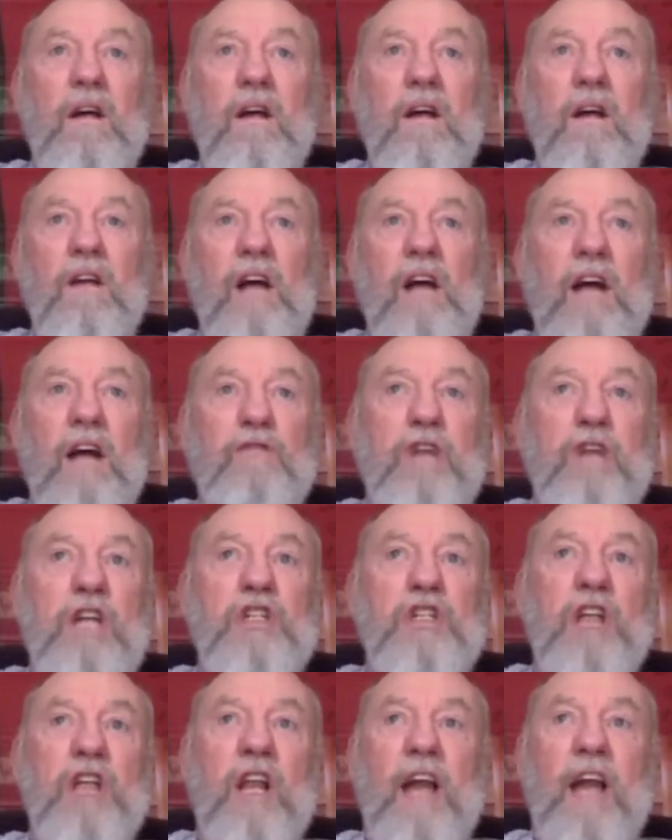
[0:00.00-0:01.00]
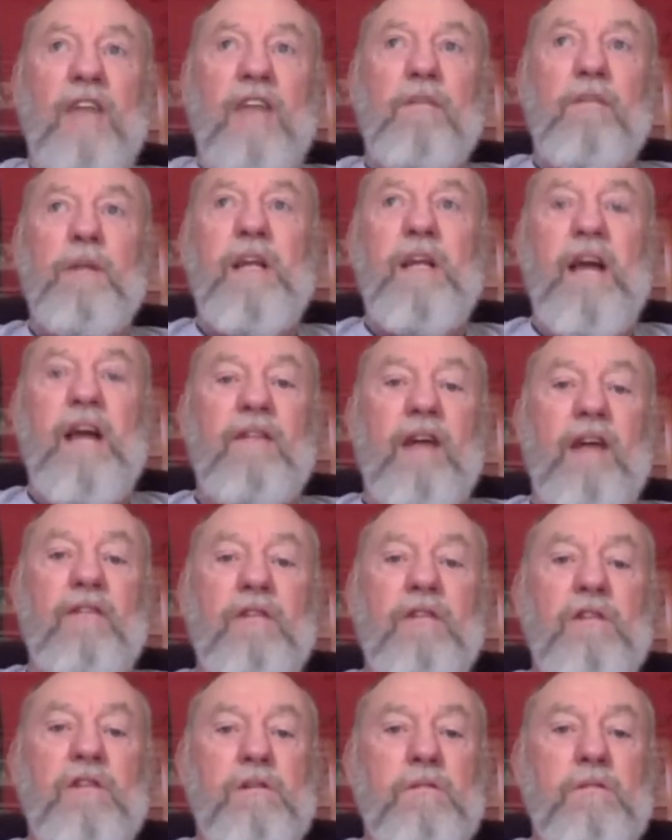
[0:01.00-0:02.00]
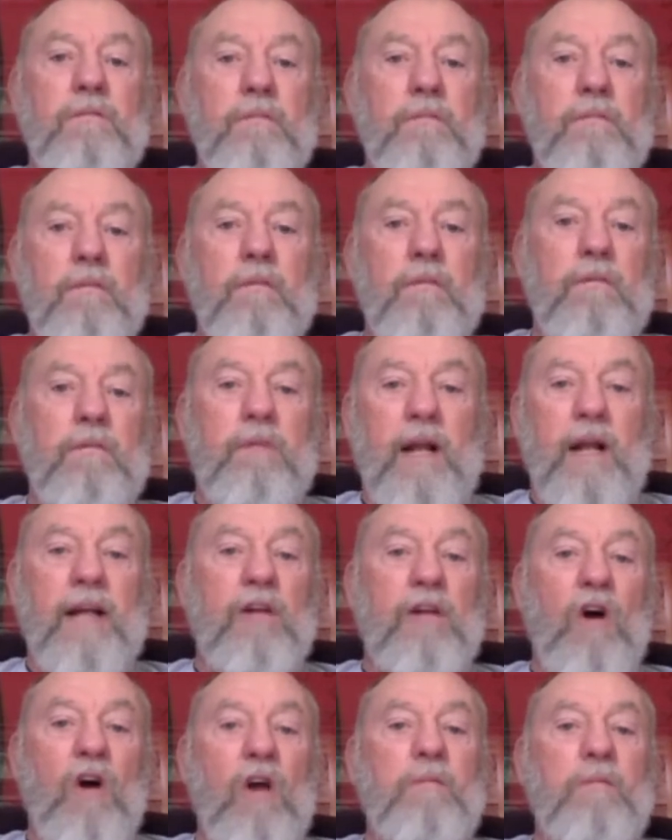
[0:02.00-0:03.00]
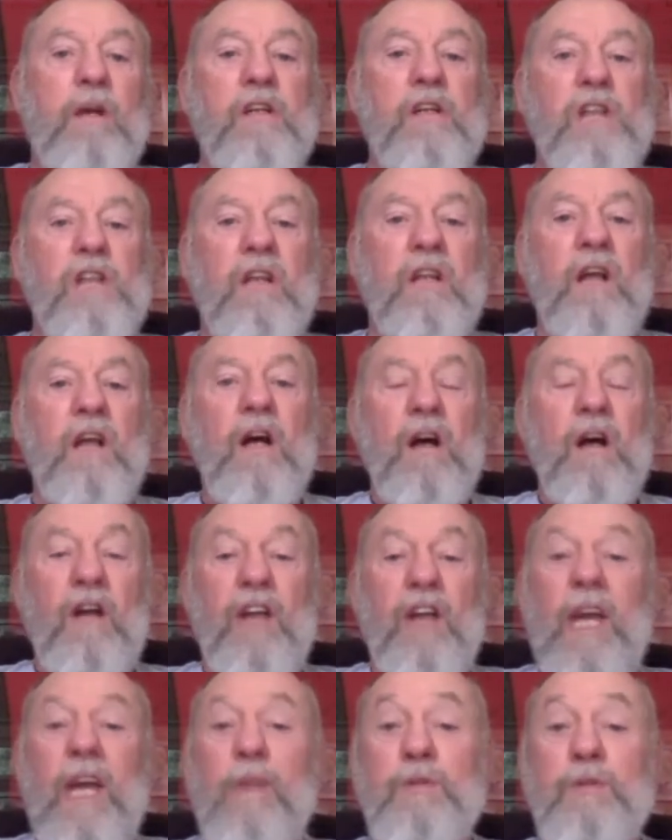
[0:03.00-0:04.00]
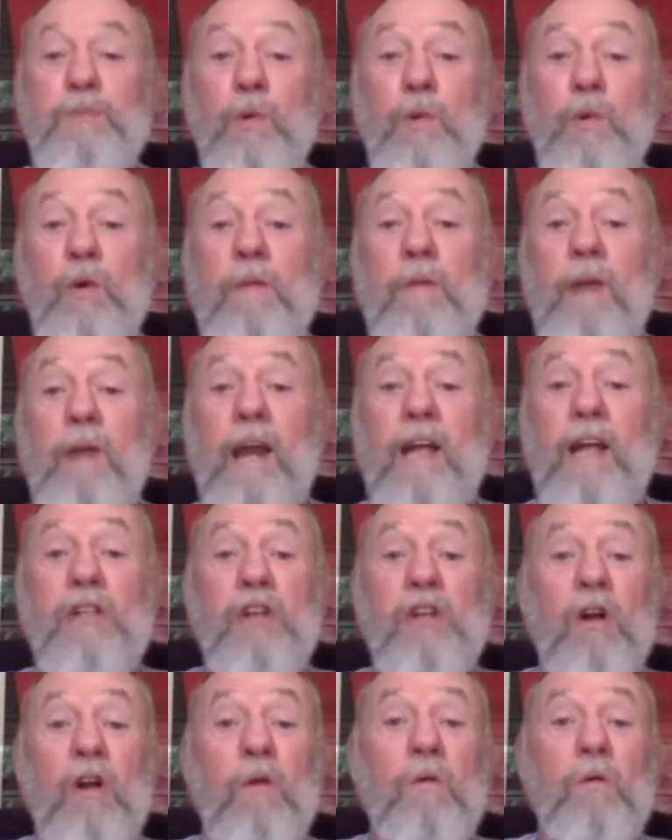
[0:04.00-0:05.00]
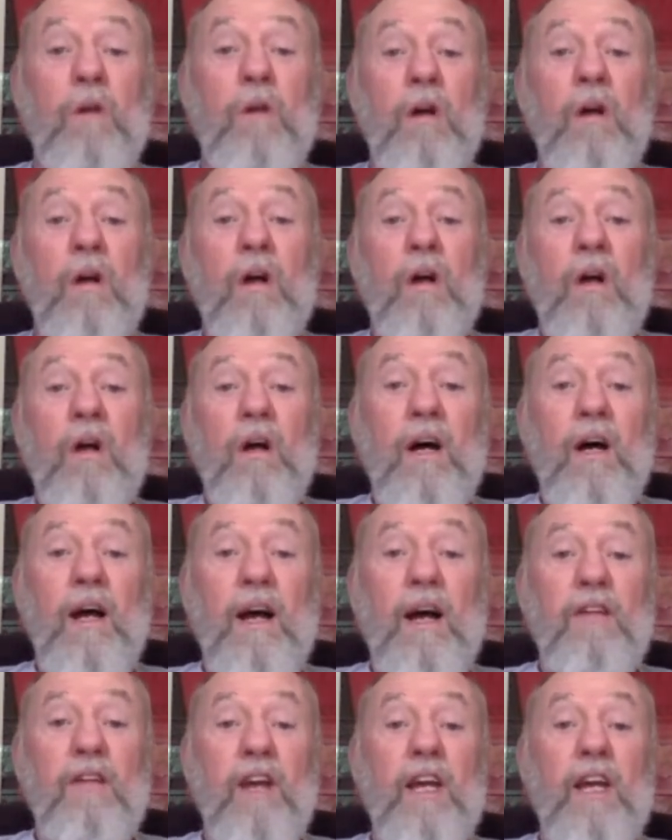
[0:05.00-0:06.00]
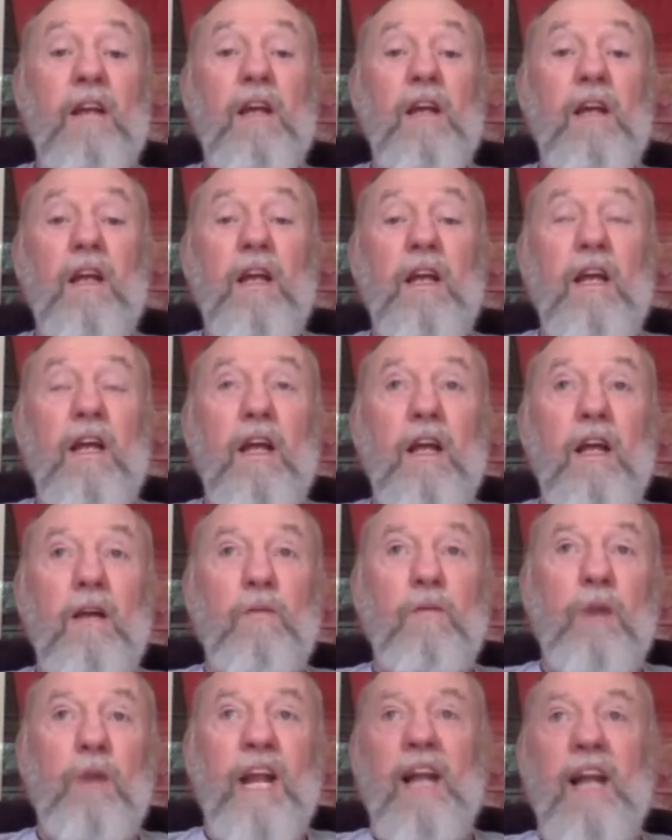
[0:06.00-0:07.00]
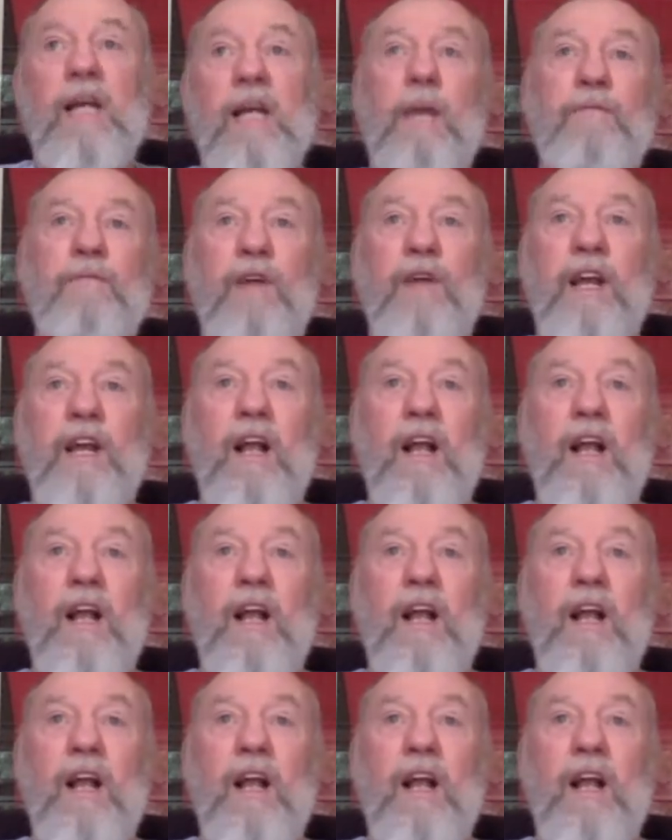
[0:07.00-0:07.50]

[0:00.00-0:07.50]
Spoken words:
at regional level, but he never ever clicked on, because I think he was poorly managed. I think winning the cup final,